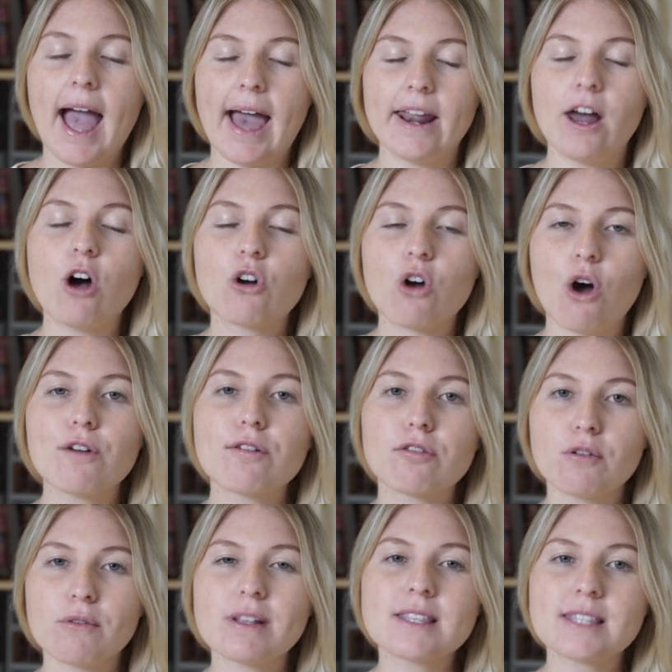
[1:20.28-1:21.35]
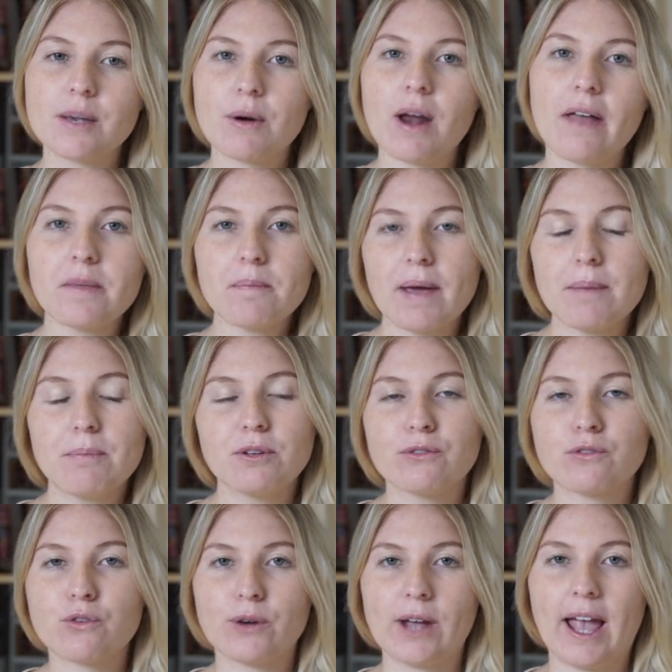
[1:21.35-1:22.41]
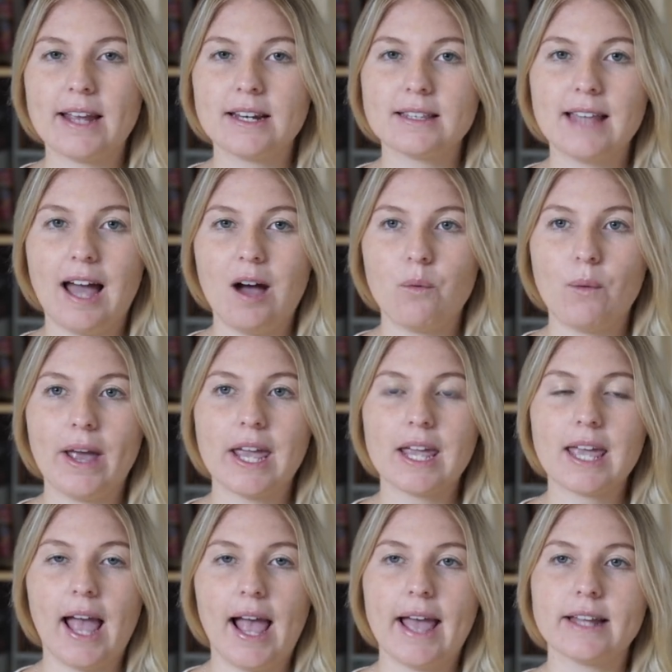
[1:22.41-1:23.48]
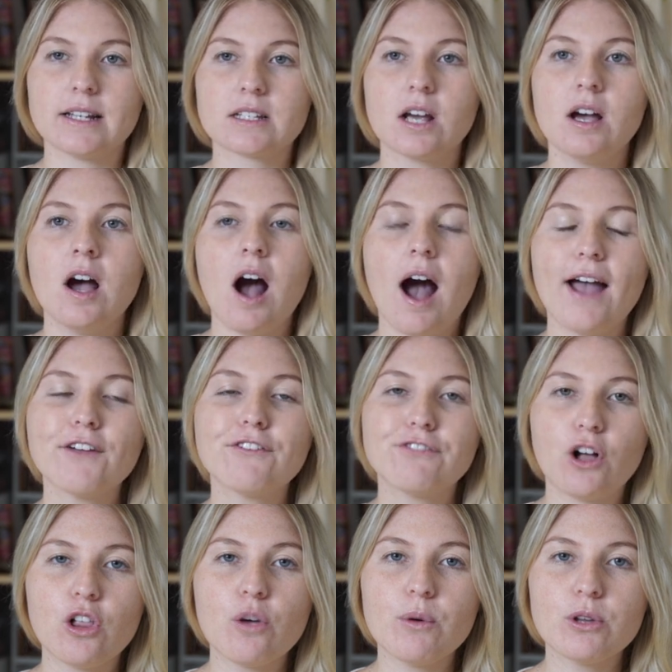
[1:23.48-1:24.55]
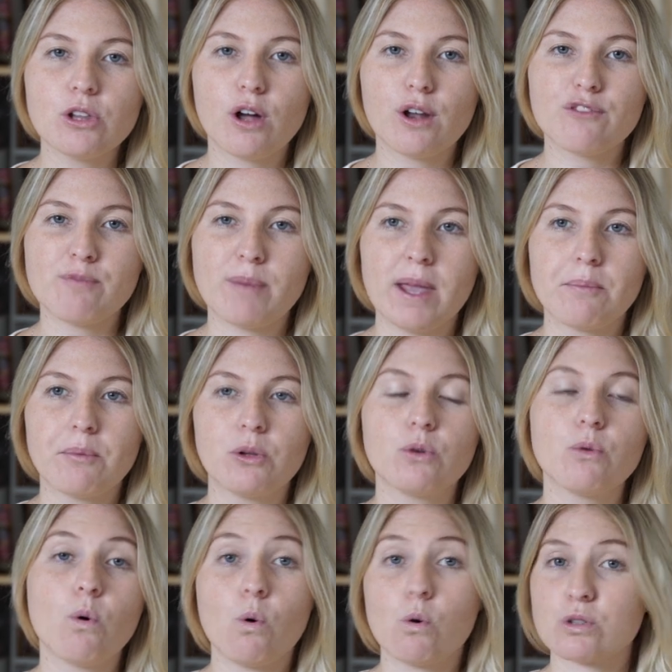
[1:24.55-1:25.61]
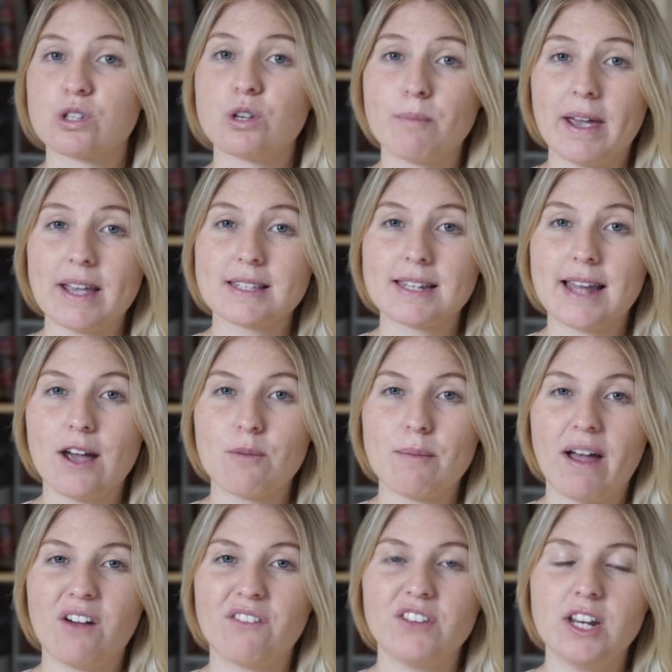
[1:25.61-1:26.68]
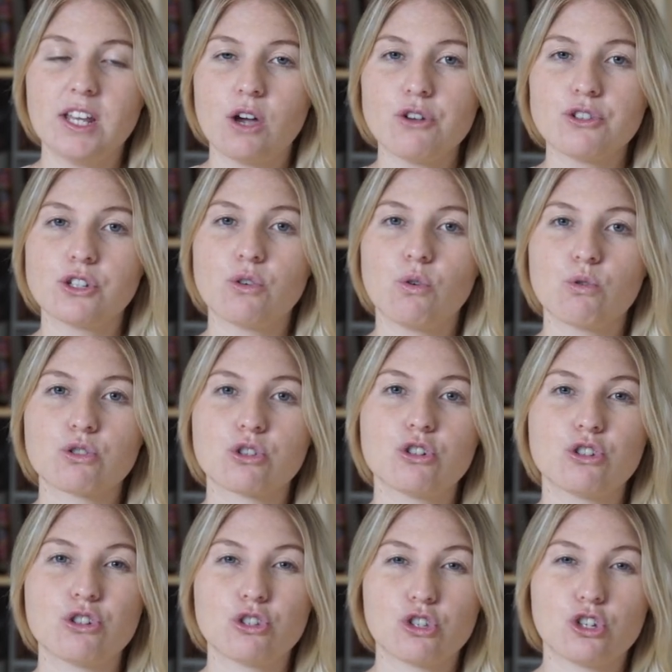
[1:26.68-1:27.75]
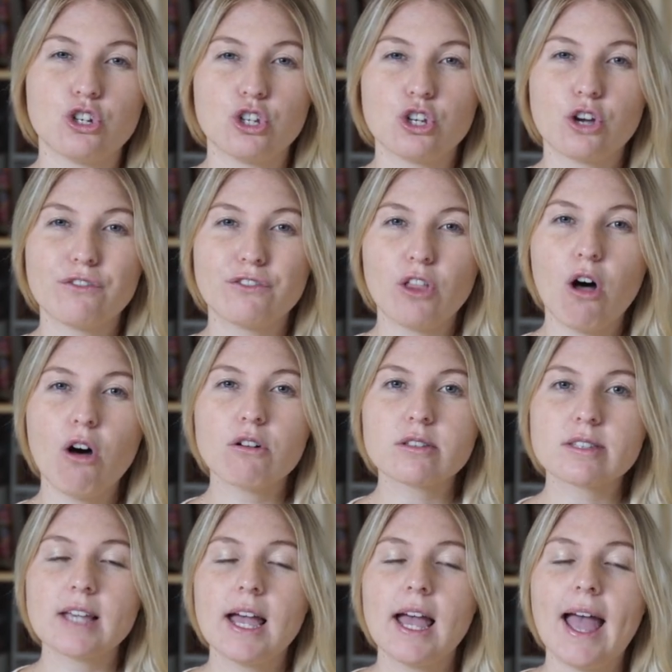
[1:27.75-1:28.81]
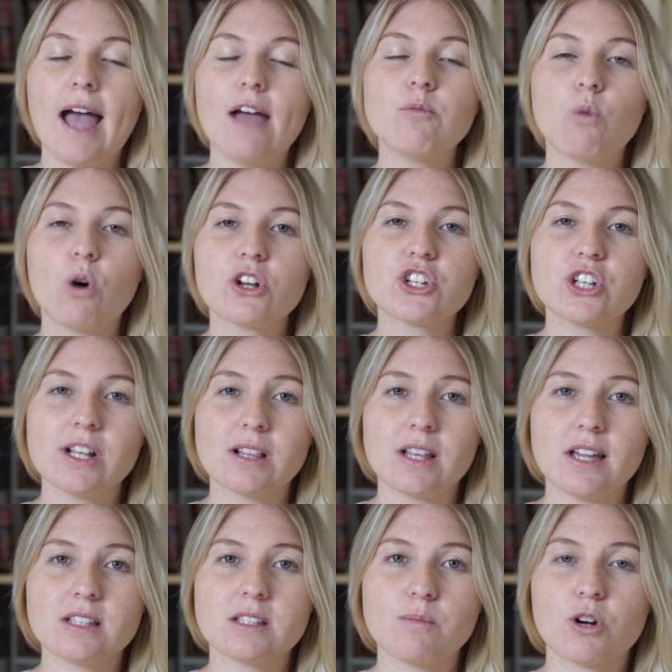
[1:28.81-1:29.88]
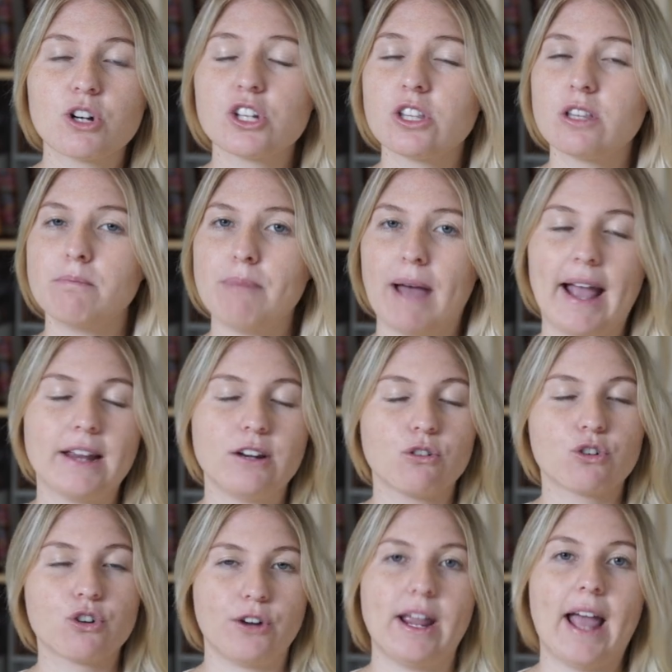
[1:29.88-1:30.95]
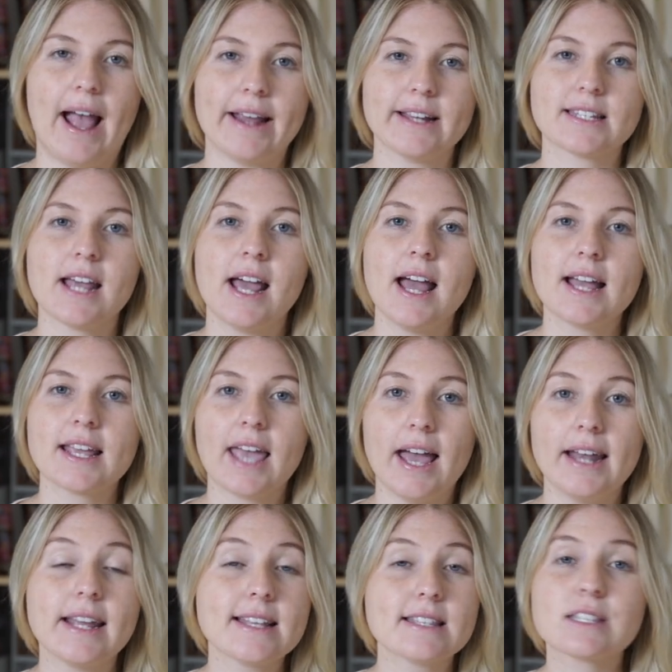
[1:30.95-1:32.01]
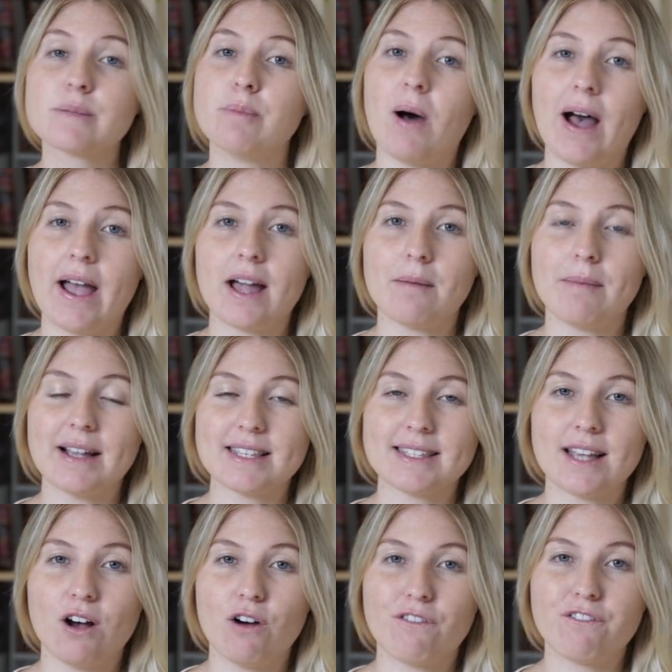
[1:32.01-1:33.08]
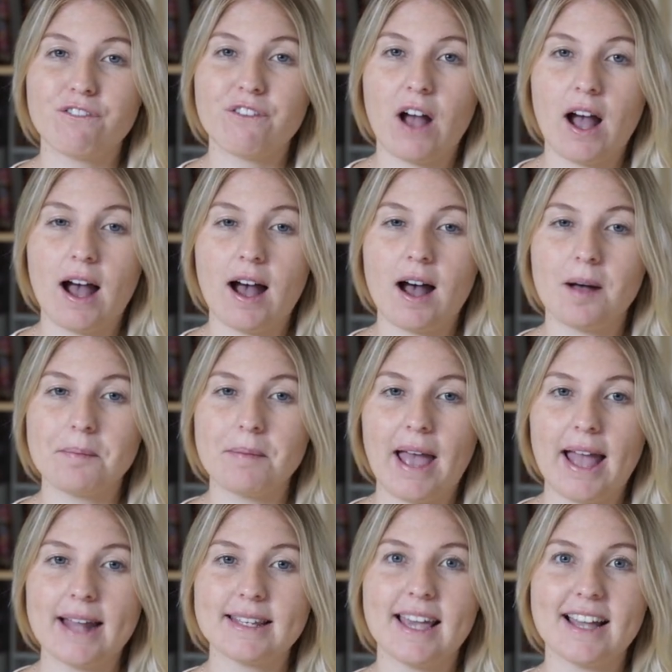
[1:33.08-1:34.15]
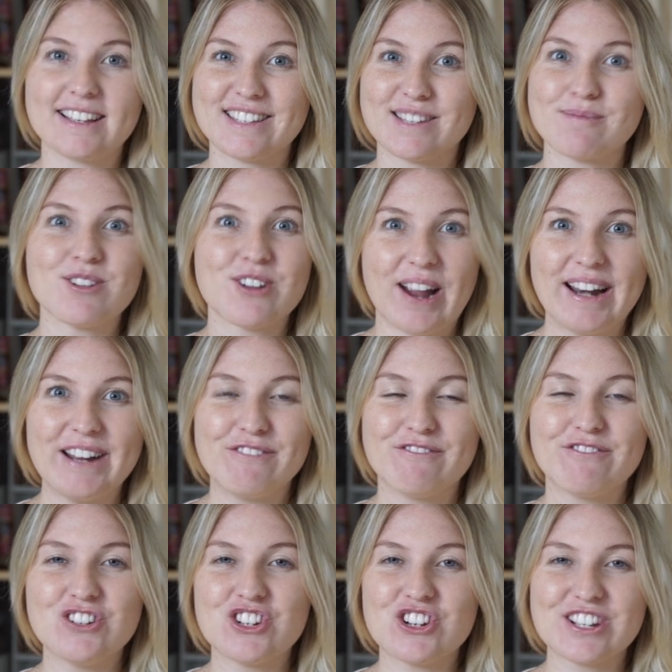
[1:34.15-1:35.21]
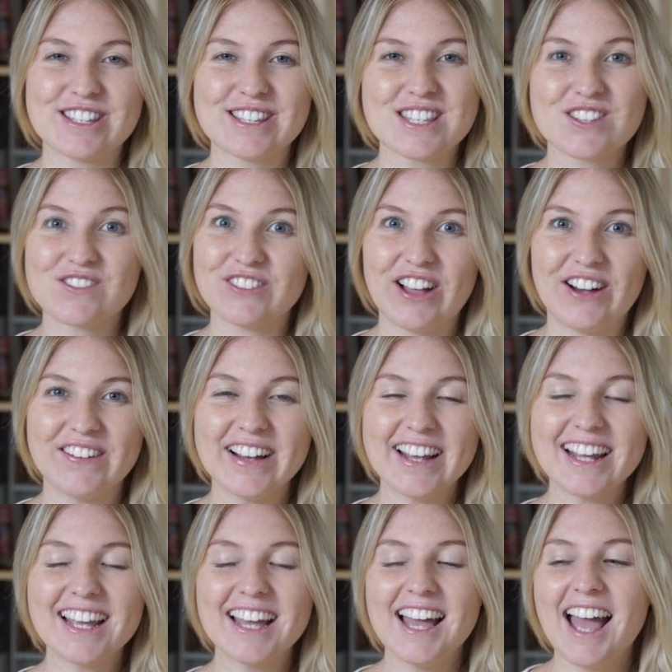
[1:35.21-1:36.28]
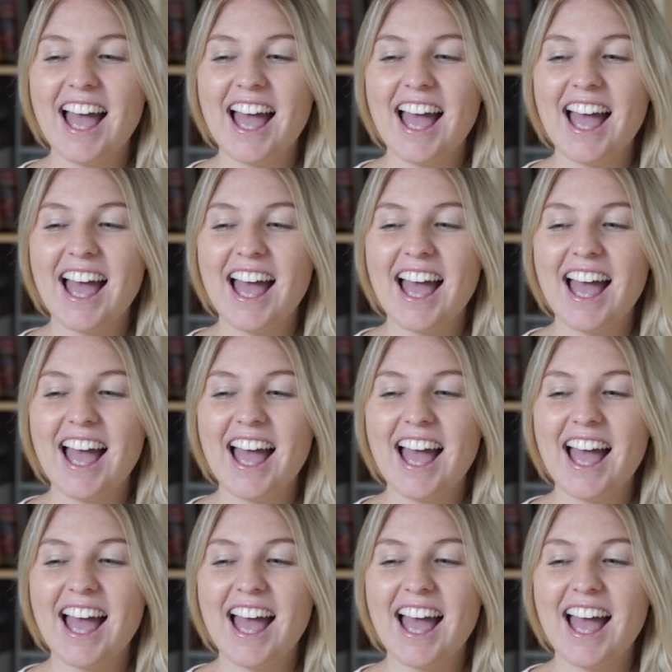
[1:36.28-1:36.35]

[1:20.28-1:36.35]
and I'll go through and see what other people have created that week. And I follow a lot of people who also make snail mail videos and also do studio vlogs. And watching these and watching them paint or create can inspire myself and get some creative juices flowing.